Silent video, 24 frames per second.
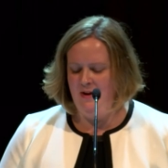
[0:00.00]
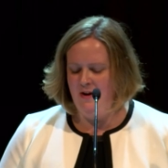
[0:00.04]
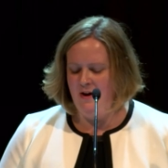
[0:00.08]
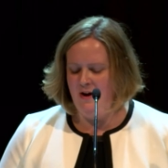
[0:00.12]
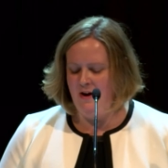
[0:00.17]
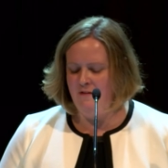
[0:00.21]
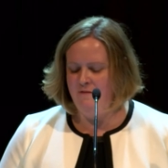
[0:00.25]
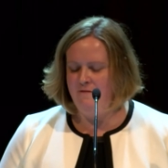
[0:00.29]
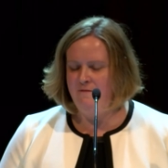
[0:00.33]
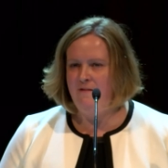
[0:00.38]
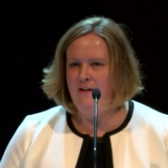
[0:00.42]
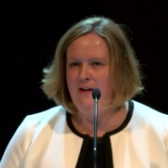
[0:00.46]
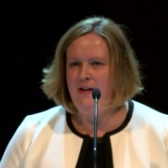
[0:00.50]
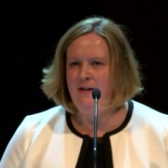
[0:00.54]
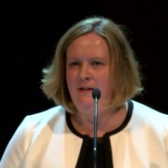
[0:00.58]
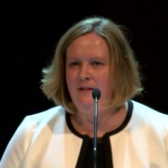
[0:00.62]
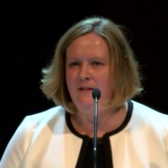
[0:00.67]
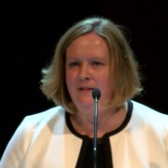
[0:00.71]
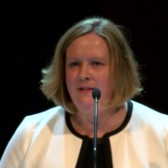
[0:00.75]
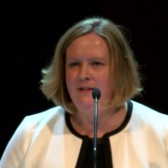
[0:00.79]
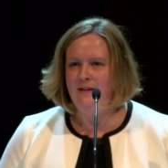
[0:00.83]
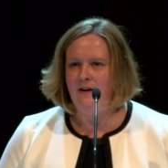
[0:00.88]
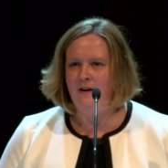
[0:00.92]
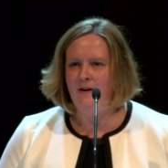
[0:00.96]
Our
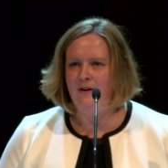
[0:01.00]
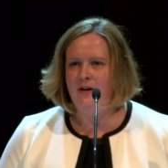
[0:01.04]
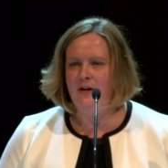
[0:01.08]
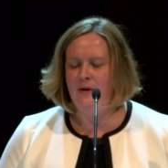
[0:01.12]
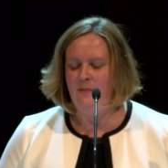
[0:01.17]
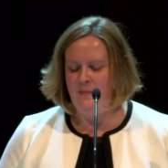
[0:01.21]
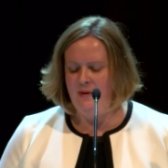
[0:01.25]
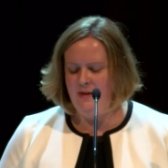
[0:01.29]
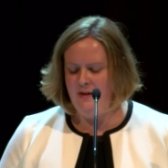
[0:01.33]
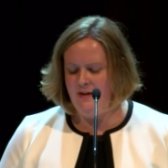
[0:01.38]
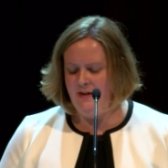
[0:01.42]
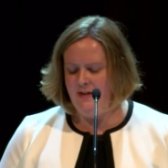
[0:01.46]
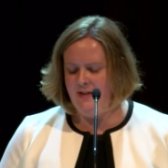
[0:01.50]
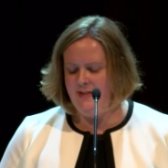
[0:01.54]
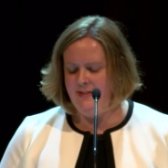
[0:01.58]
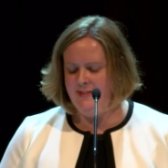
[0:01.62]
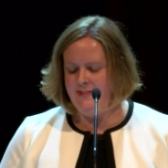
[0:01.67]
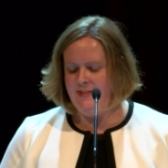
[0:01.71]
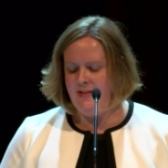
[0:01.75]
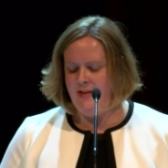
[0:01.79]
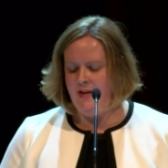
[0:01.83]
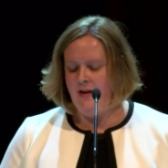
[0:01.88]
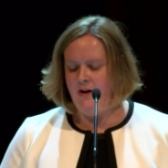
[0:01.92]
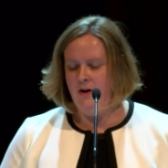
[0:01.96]
field, our
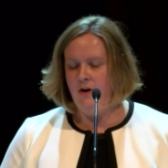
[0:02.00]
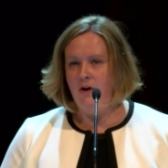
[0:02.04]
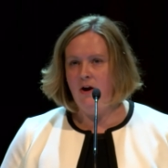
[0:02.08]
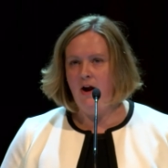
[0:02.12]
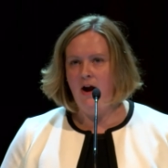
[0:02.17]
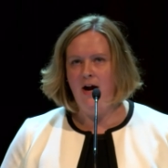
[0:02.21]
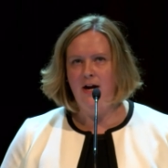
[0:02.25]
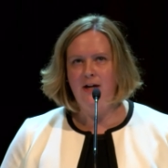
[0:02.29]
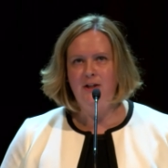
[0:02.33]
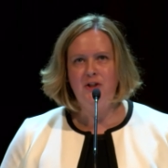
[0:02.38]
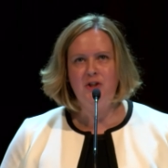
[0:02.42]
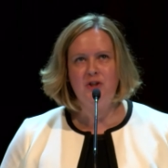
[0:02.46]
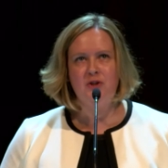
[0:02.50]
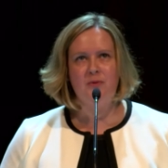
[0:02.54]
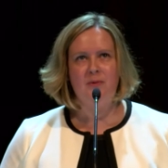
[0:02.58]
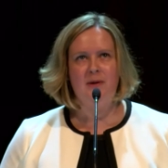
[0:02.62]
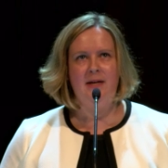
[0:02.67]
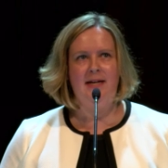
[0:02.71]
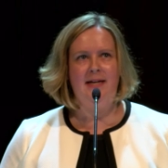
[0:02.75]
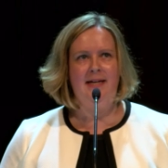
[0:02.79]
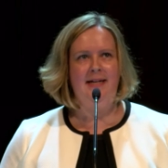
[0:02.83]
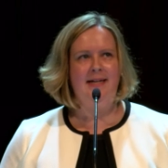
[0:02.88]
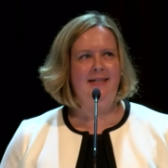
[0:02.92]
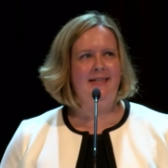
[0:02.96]
communities, and our
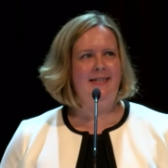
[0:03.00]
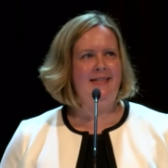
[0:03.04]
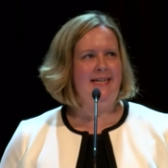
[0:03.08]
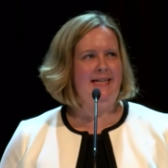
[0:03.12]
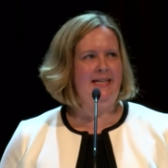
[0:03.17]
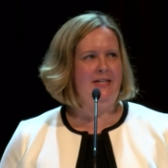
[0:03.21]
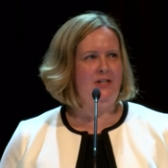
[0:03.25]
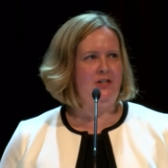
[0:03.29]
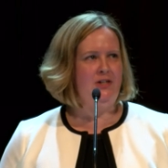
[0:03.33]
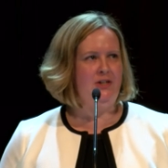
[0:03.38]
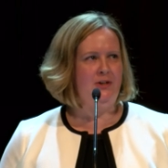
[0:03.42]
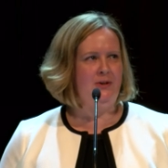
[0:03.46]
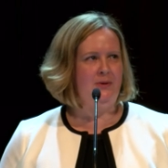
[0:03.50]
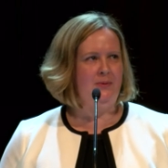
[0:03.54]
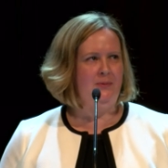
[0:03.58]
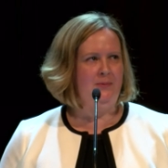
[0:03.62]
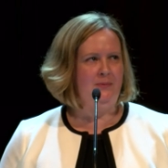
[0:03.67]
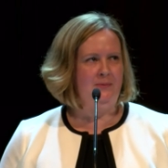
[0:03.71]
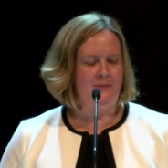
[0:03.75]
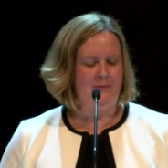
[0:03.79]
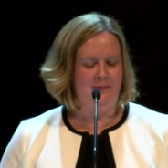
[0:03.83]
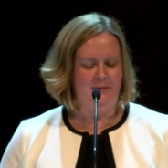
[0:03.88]
country need you.